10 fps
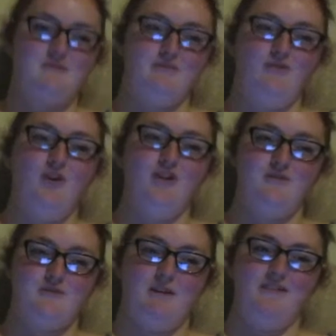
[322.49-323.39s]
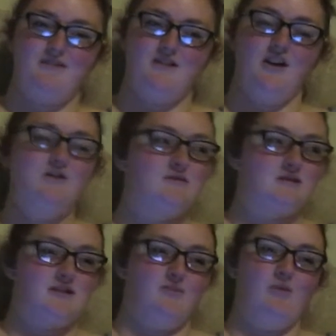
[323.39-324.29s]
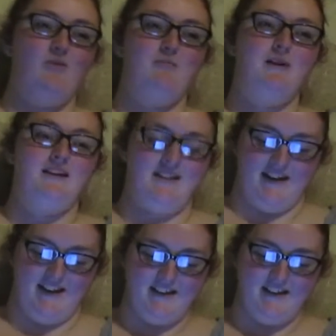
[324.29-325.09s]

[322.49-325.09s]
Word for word: Before you smelt toast and we were baking.